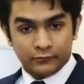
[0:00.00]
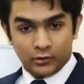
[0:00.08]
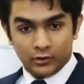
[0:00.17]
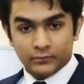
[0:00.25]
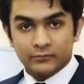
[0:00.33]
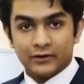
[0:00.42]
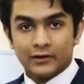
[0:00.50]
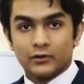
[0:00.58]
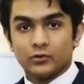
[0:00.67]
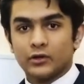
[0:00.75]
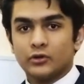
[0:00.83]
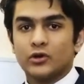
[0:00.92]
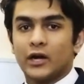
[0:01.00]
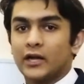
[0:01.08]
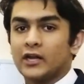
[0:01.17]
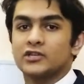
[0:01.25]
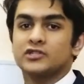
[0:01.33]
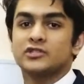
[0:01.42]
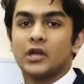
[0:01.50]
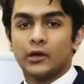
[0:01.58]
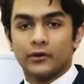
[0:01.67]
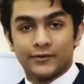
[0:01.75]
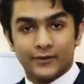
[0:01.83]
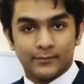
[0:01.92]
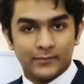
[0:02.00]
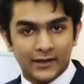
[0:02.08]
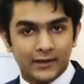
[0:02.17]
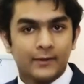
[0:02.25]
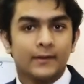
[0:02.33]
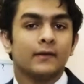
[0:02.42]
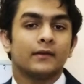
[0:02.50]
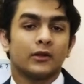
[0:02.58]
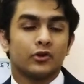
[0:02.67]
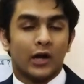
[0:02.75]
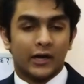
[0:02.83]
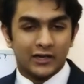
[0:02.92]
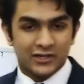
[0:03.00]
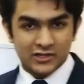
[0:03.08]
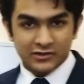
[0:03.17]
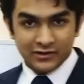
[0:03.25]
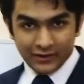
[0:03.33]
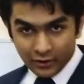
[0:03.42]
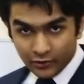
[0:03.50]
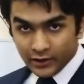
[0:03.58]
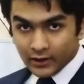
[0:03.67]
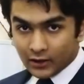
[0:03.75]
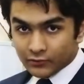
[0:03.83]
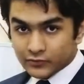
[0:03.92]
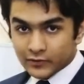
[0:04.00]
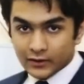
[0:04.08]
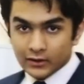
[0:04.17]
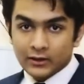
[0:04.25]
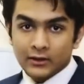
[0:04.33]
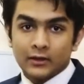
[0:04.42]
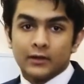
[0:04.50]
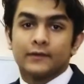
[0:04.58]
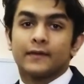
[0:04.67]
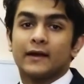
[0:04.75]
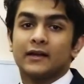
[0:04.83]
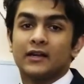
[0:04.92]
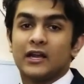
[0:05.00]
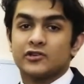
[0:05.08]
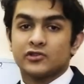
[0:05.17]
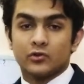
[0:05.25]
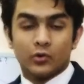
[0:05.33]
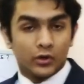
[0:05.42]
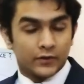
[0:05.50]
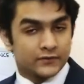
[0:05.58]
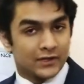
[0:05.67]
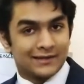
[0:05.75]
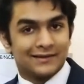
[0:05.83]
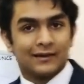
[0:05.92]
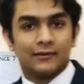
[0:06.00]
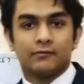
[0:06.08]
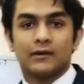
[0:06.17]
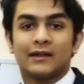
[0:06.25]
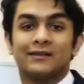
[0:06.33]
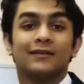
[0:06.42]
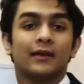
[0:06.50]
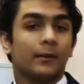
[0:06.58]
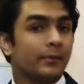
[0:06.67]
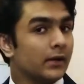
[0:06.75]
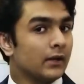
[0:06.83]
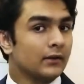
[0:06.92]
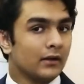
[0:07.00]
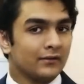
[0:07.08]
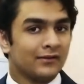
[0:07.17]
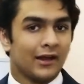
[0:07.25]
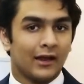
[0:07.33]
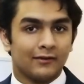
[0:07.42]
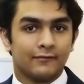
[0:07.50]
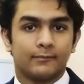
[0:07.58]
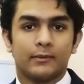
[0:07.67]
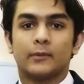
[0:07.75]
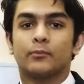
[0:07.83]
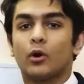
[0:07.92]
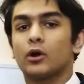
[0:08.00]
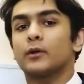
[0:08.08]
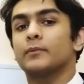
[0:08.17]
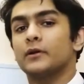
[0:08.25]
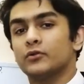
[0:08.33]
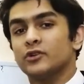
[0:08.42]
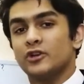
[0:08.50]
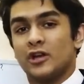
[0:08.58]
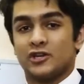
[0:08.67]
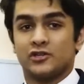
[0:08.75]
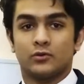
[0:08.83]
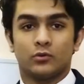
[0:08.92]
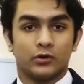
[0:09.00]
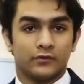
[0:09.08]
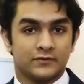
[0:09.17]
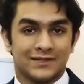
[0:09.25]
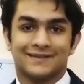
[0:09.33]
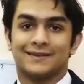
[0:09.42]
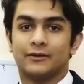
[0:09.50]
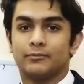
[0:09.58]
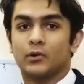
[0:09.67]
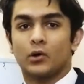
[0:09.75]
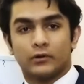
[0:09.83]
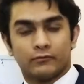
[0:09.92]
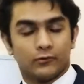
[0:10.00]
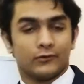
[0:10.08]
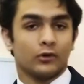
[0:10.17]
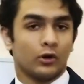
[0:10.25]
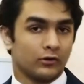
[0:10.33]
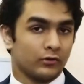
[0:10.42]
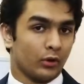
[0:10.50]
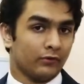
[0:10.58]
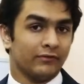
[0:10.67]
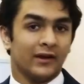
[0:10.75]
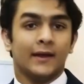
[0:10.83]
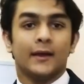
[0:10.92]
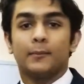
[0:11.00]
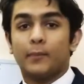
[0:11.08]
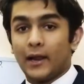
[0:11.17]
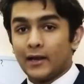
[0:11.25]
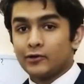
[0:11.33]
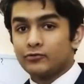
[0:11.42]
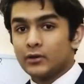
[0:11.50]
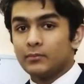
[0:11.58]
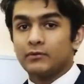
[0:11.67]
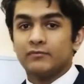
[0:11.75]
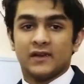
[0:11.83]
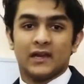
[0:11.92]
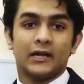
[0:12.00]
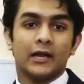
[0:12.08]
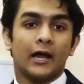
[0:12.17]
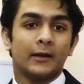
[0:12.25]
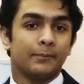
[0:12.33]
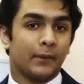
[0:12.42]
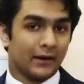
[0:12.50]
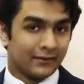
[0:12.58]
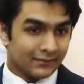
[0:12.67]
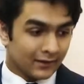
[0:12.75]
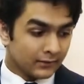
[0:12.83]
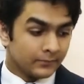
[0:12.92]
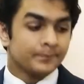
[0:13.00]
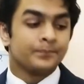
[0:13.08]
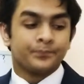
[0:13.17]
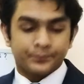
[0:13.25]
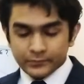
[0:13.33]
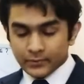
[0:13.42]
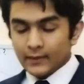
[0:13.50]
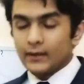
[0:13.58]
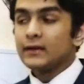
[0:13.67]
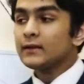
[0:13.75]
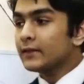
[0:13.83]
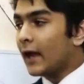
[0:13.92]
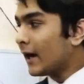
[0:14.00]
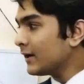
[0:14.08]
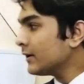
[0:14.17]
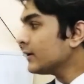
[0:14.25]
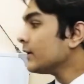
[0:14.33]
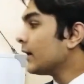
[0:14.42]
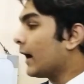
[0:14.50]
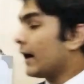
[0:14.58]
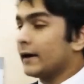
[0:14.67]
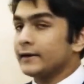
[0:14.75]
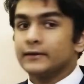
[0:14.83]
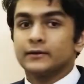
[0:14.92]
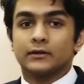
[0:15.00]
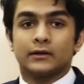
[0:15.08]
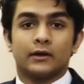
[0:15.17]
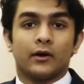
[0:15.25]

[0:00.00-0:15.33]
forums include the United Nations General Assembly, the United Nations Security Council, the International Court of Justice. We can see Abhinandan's case being brought up into the International Court of Justice because it was not solved bilaterally between India and Pakistan. That and